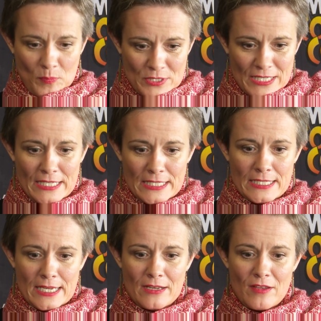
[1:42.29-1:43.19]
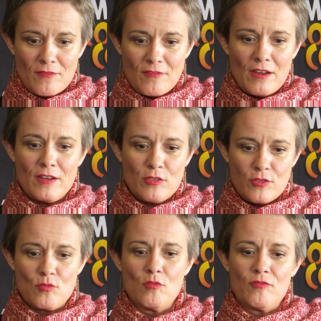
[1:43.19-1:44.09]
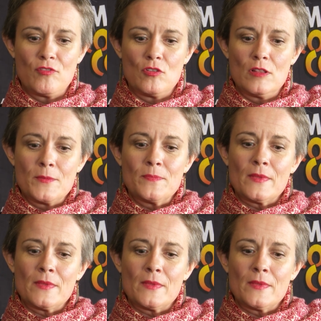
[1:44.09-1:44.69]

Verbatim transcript: presented in a very thoughtful